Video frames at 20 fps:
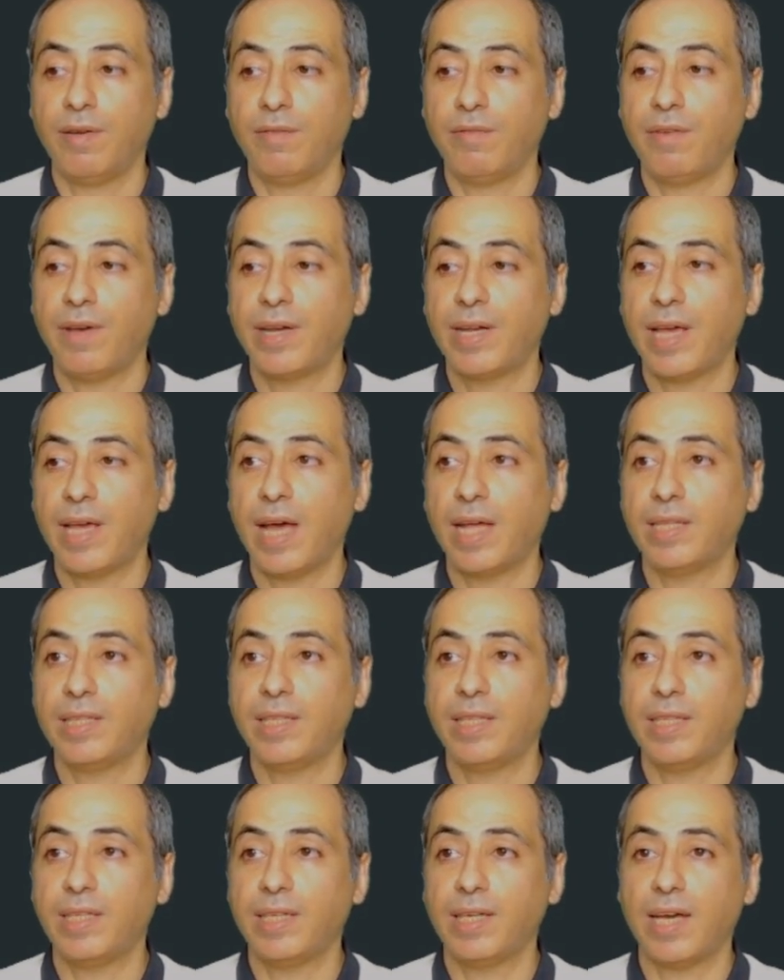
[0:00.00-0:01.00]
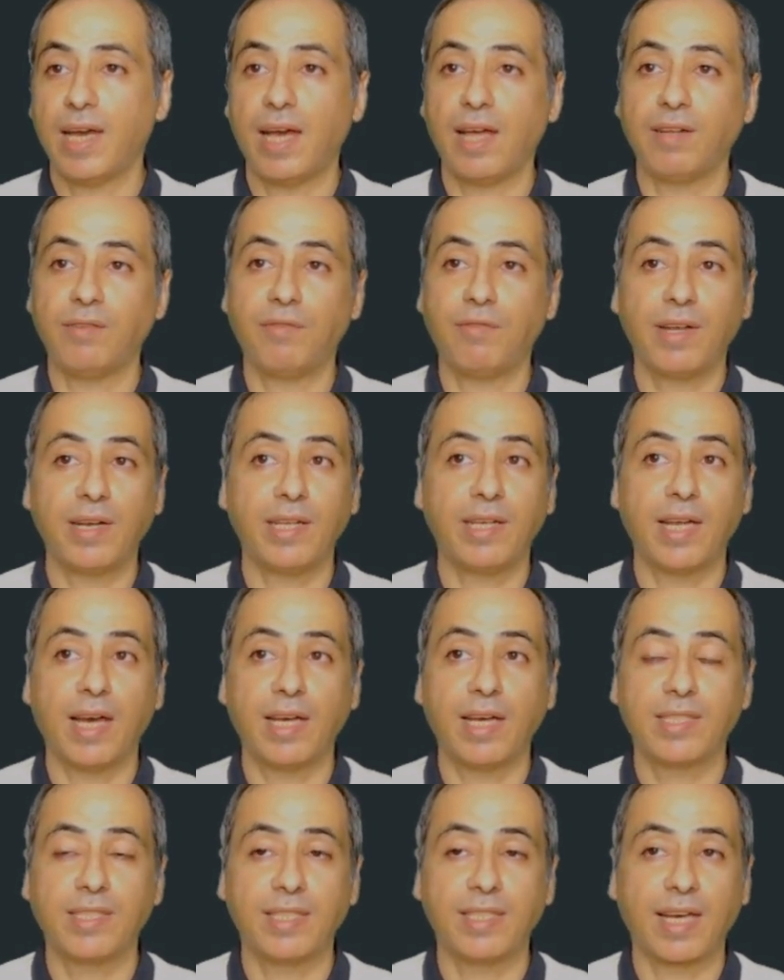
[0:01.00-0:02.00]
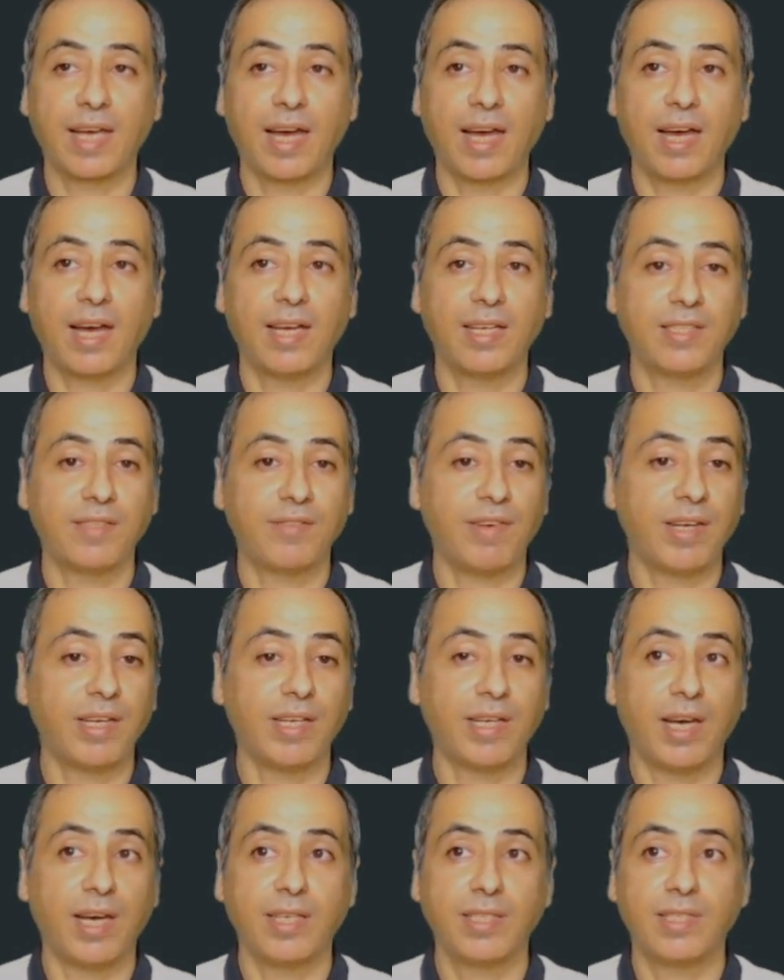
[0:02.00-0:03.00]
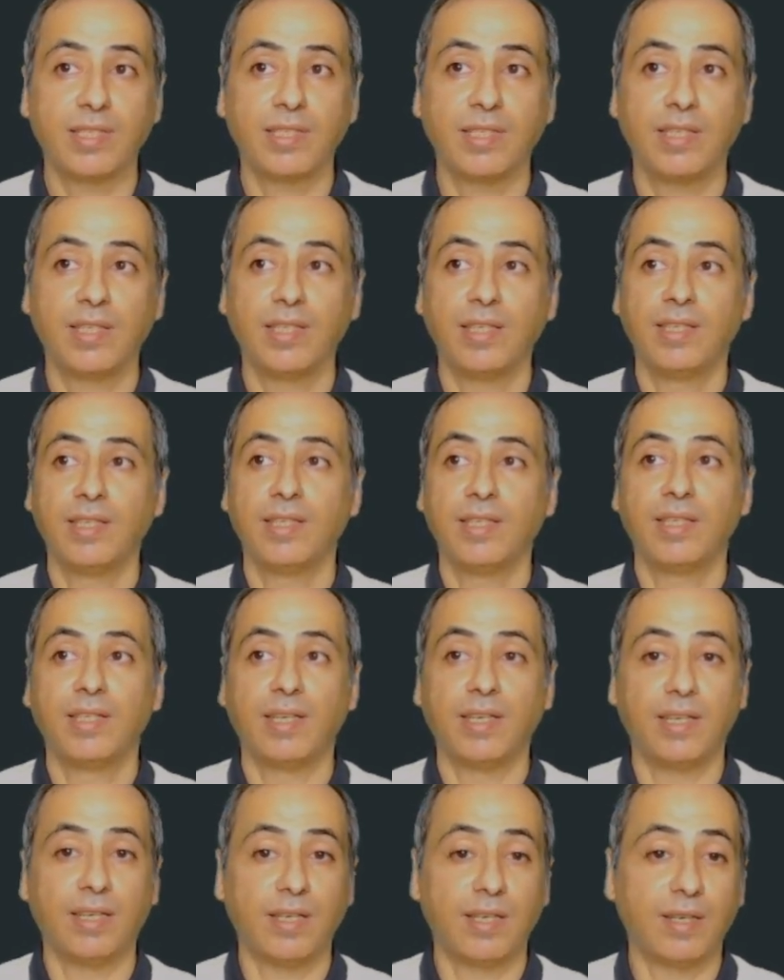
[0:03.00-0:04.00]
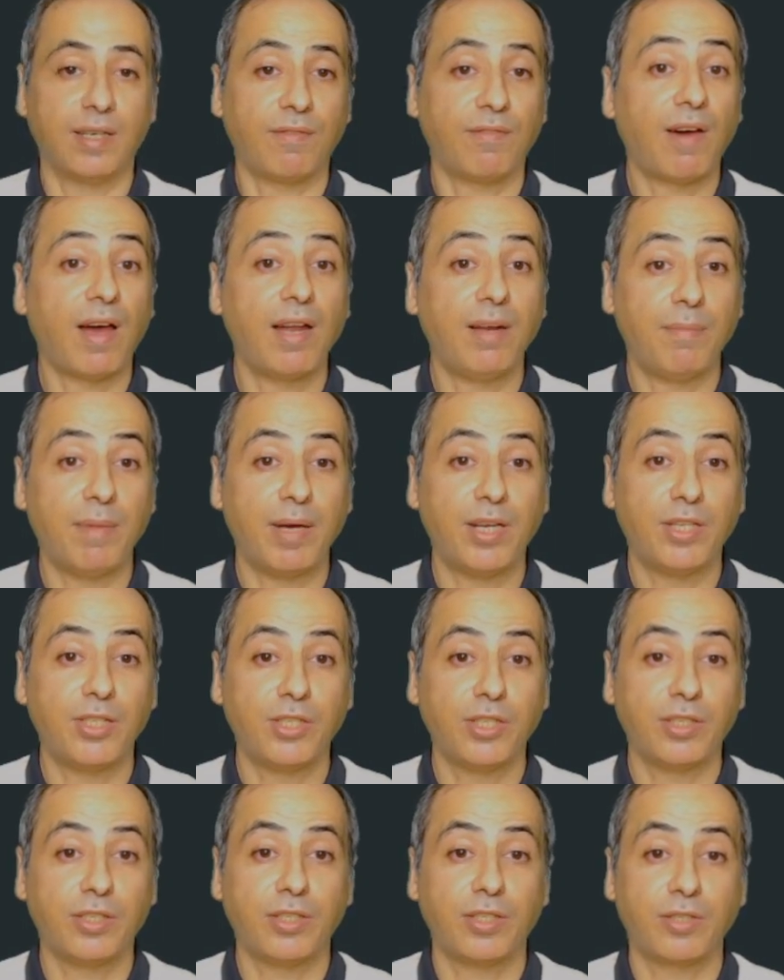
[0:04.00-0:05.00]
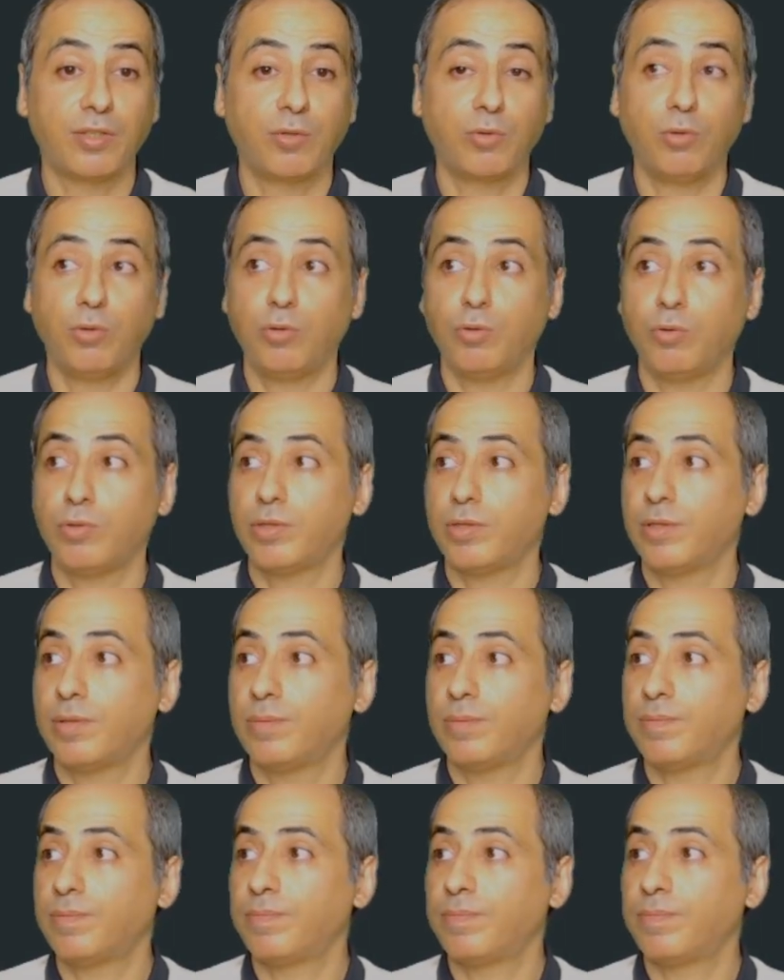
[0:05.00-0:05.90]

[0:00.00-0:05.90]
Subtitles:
Very handy and very nice. The Caja is very nice file manager to use.